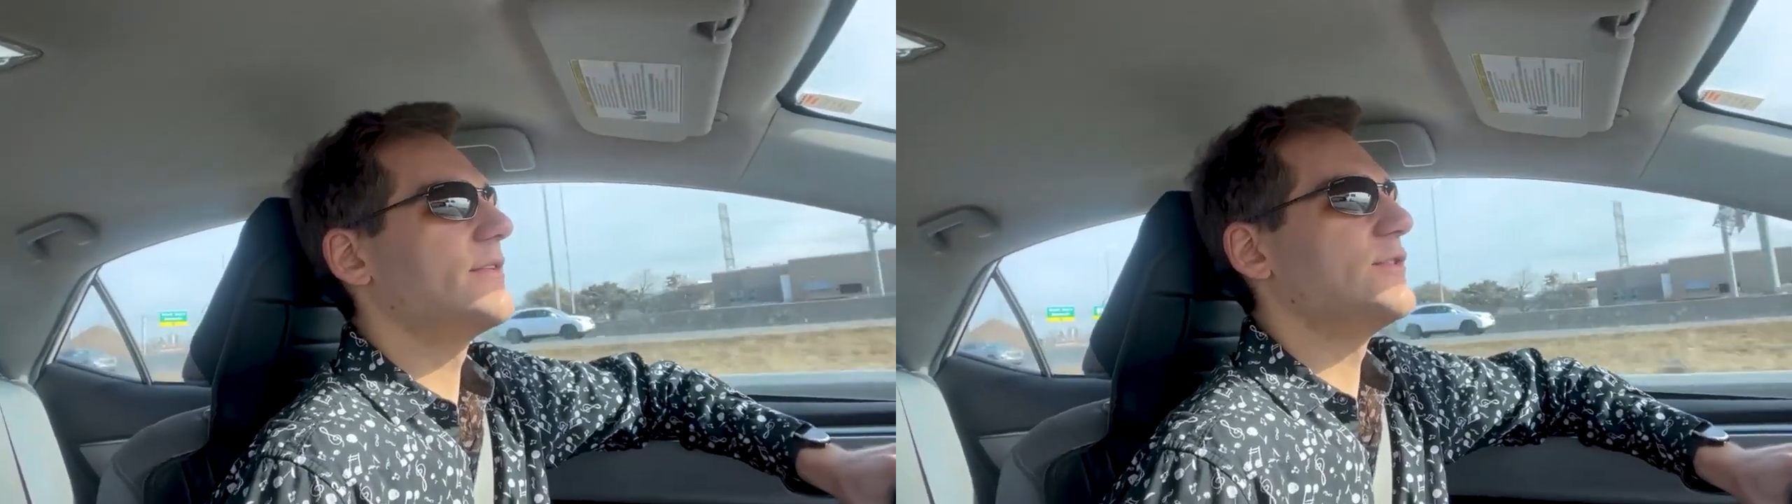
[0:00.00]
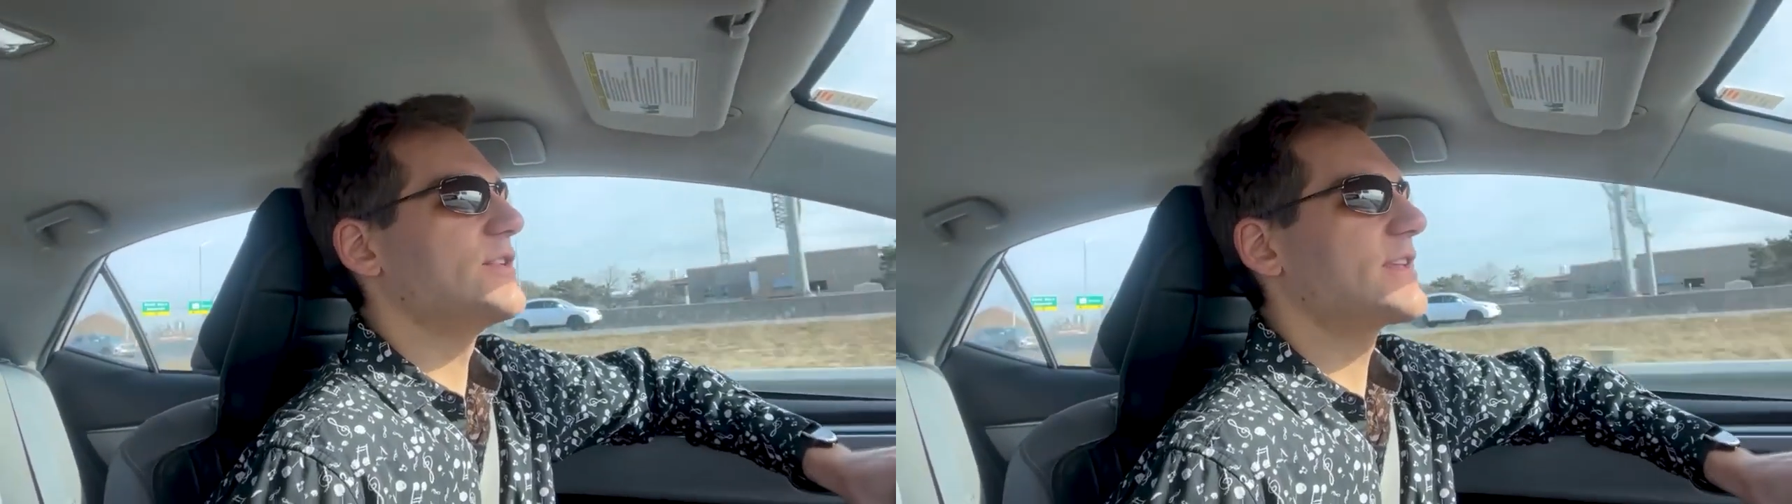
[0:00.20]

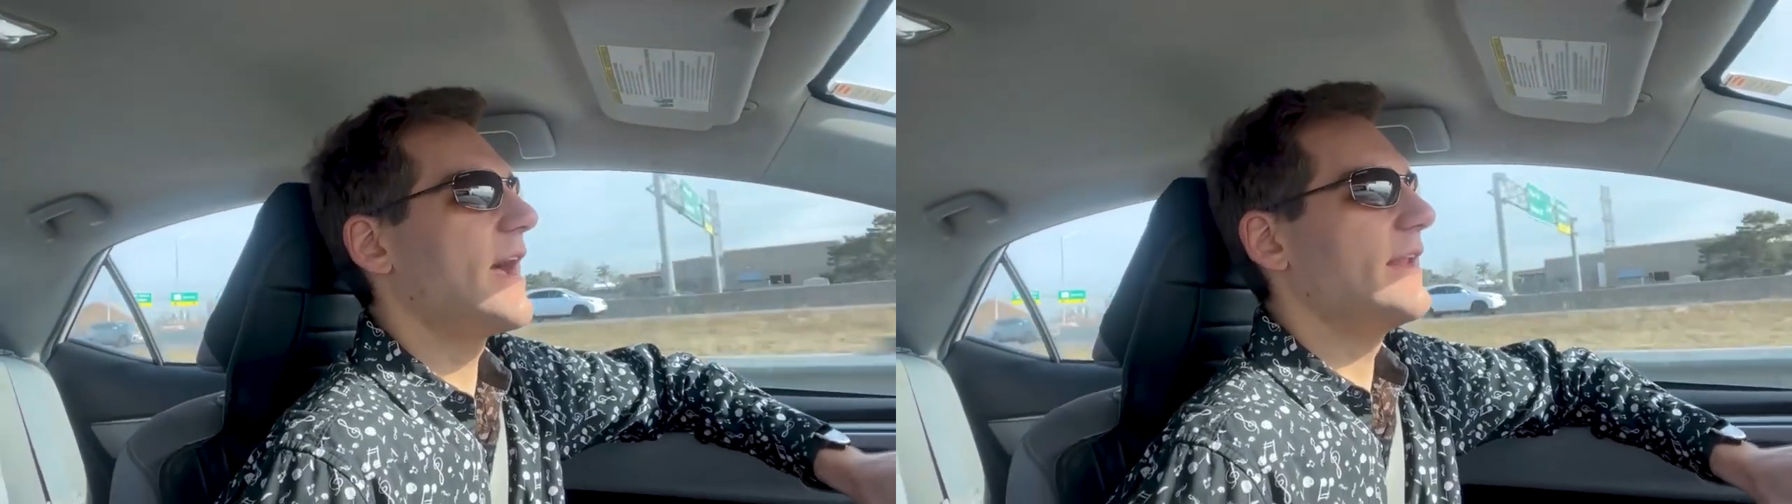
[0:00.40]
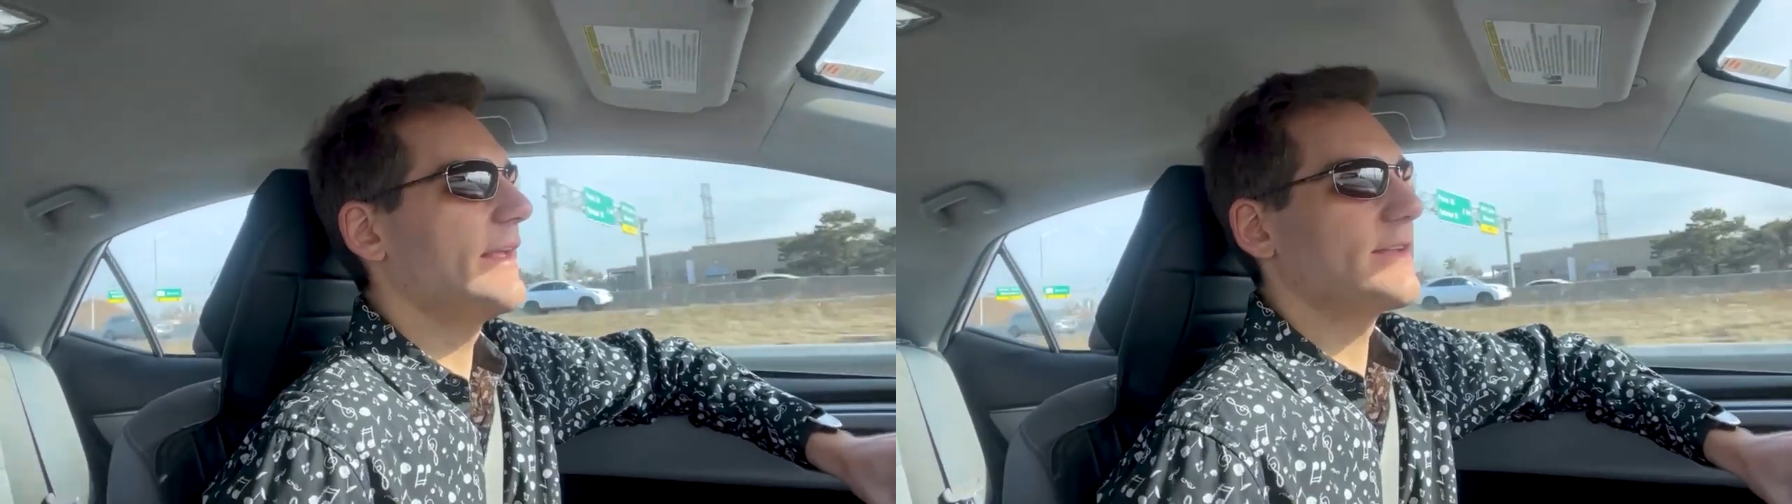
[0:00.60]
you just
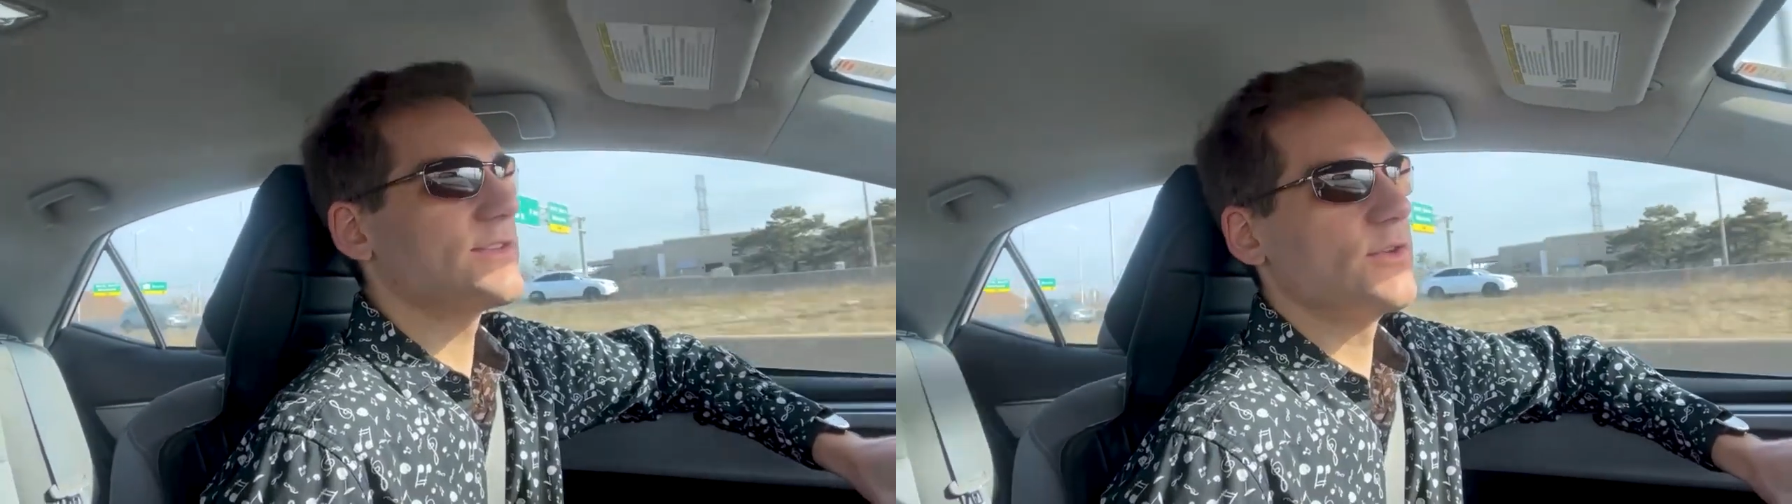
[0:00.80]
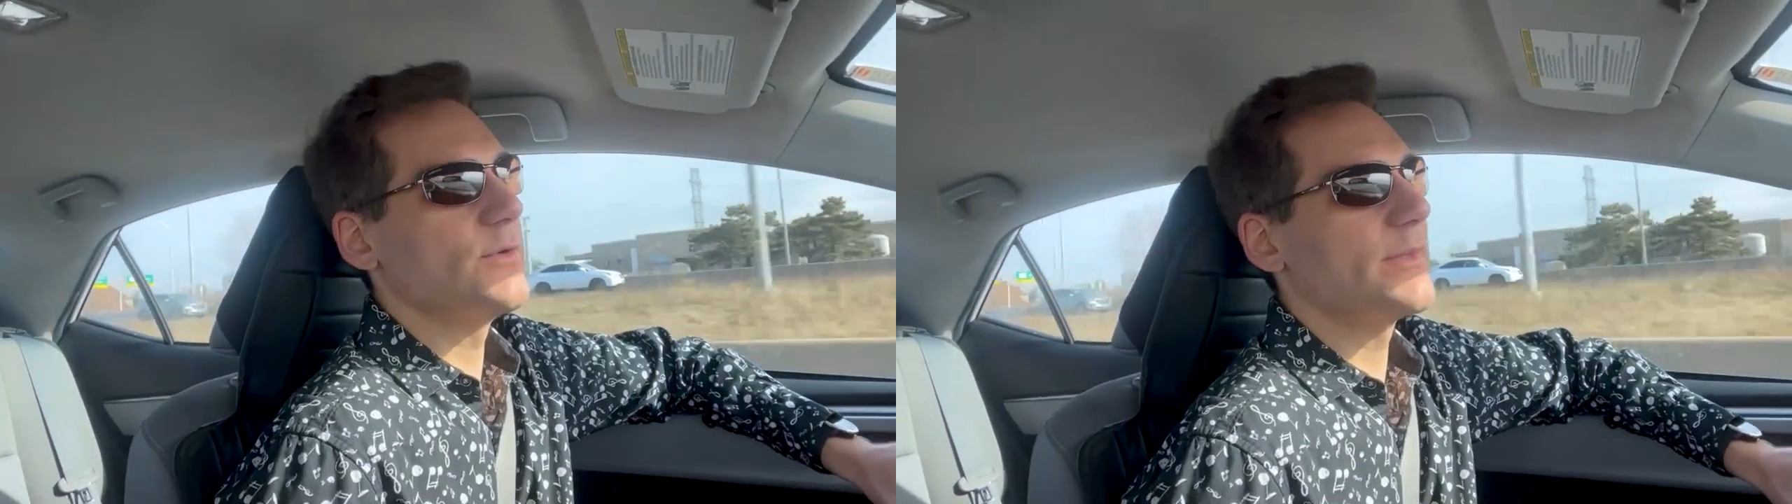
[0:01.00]
kind of like
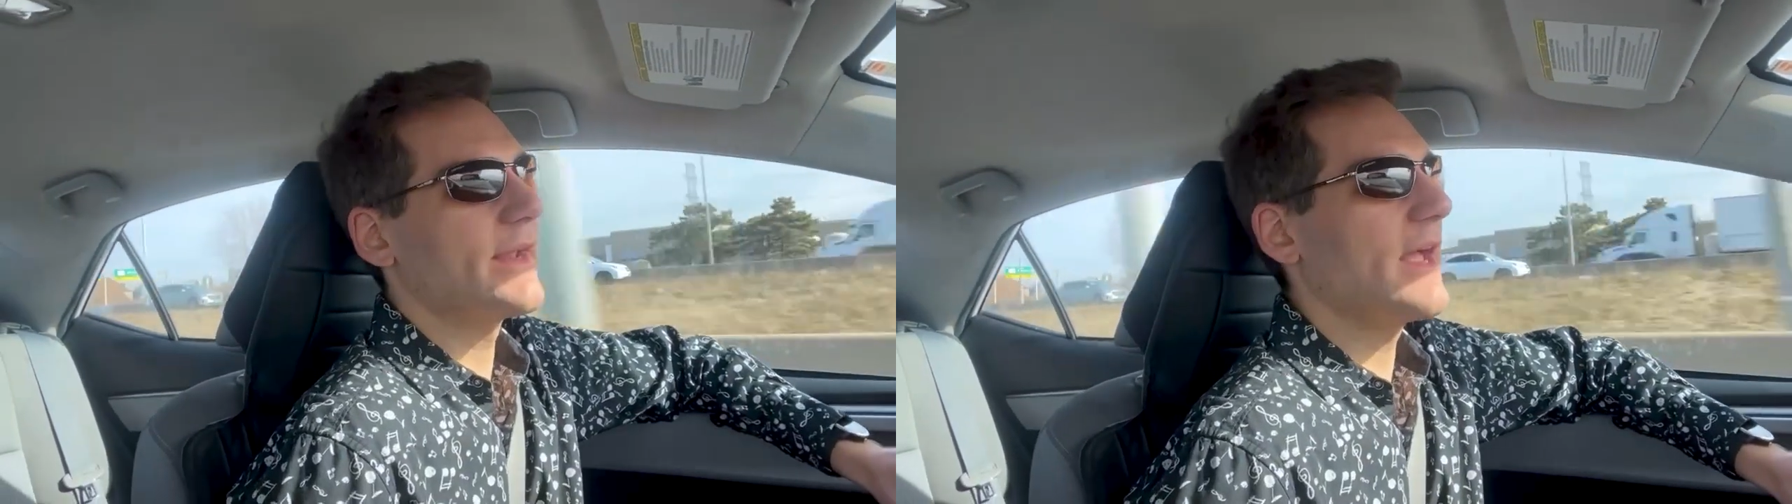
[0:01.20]
assume that